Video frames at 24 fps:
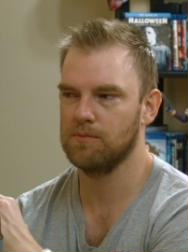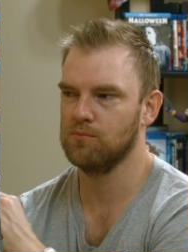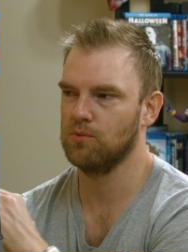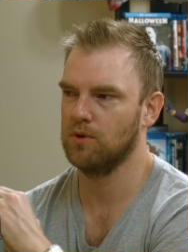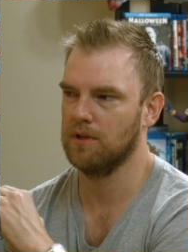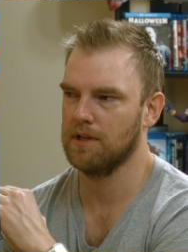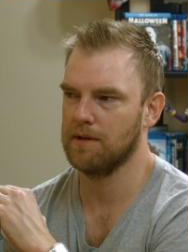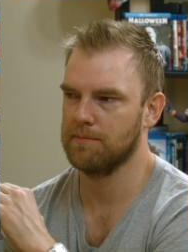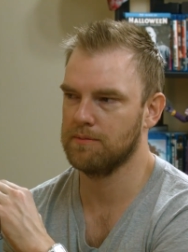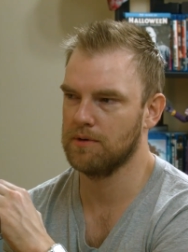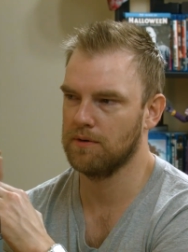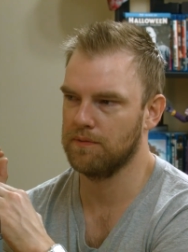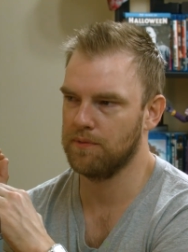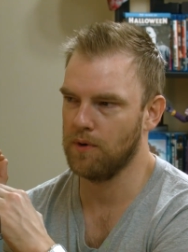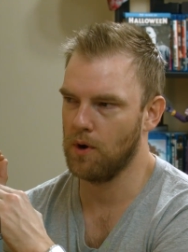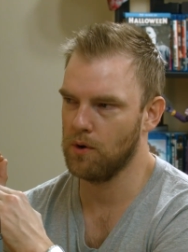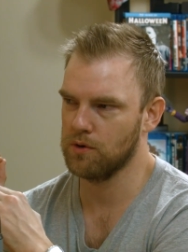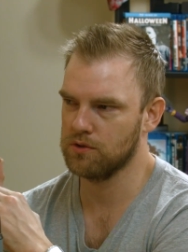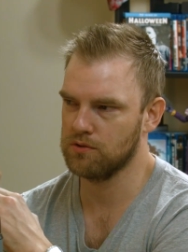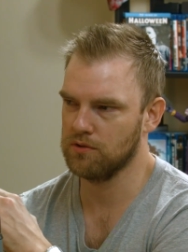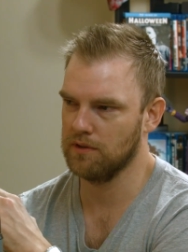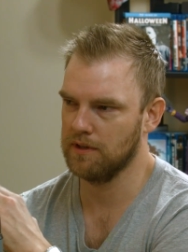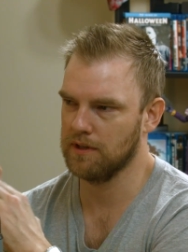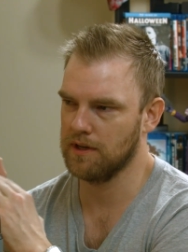William Dafoe
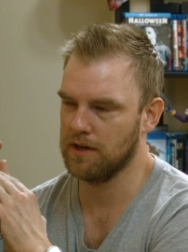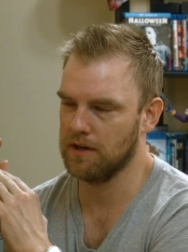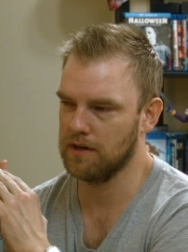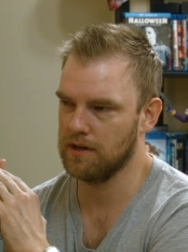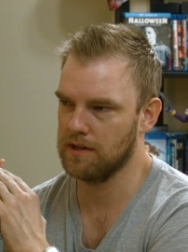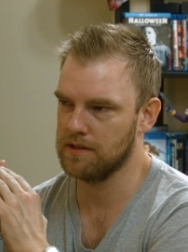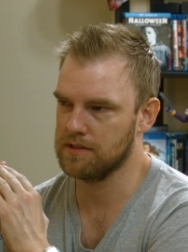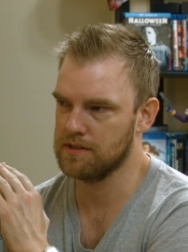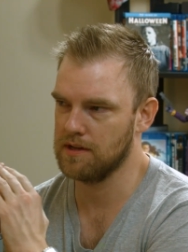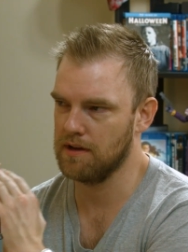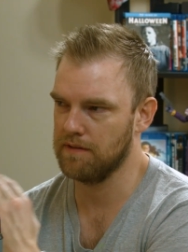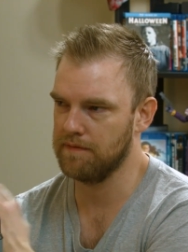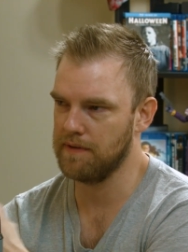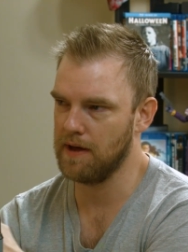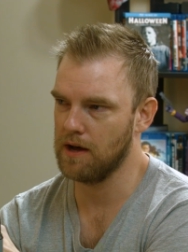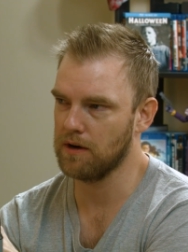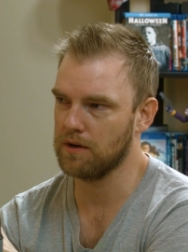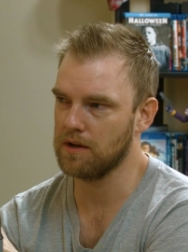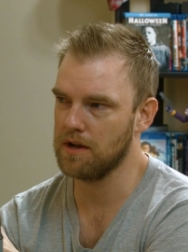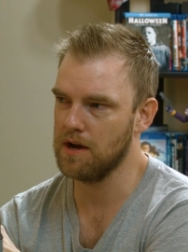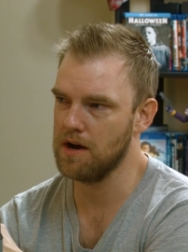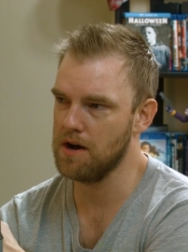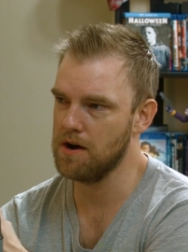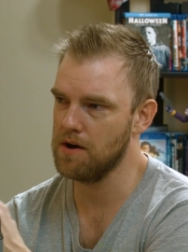was really good as
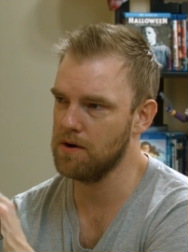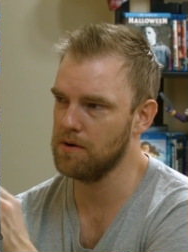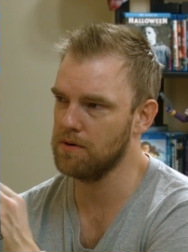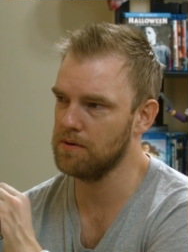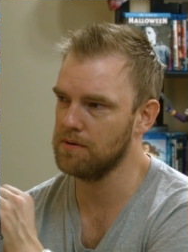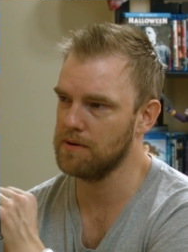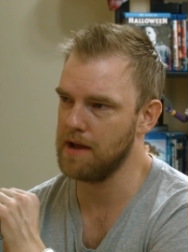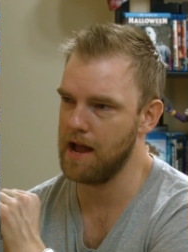Valko.